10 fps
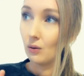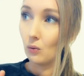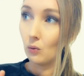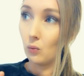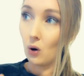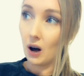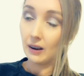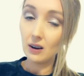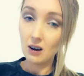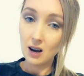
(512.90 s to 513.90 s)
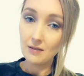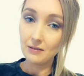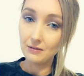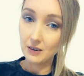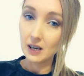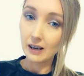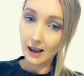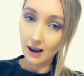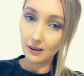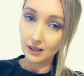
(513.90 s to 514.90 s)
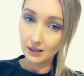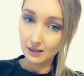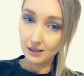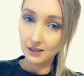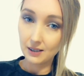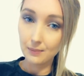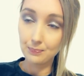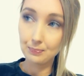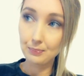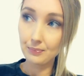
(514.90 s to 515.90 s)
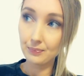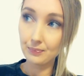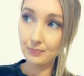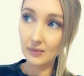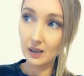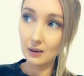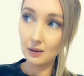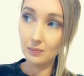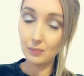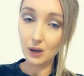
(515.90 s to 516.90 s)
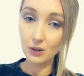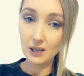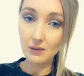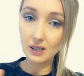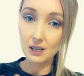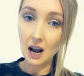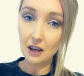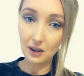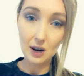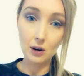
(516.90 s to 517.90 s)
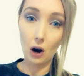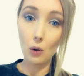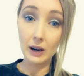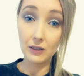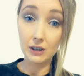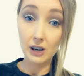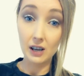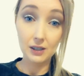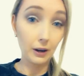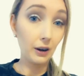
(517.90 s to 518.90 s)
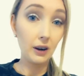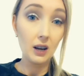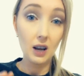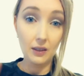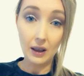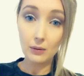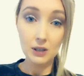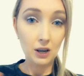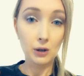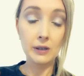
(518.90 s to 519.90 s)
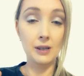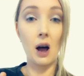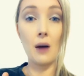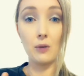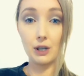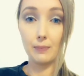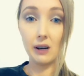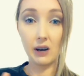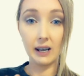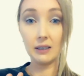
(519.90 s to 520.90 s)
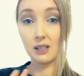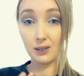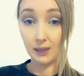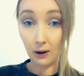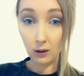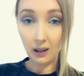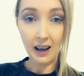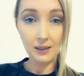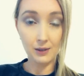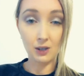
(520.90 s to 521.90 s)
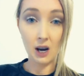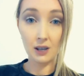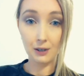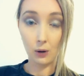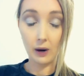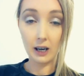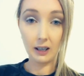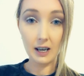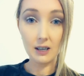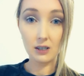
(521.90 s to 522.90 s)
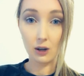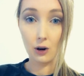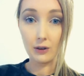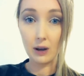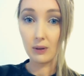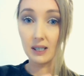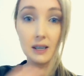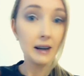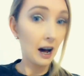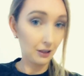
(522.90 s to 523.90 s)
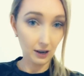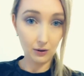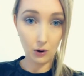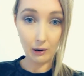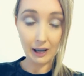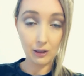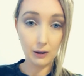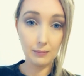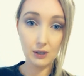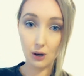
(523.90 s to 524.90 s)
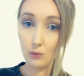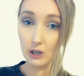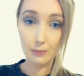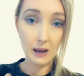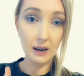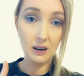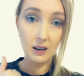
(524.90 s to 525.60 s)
What I've figured out is, because there was nothing growing in the jars, so that was a good sign, which meant I had sterilized the jars correctly, so there was nothing growing in them, so which meant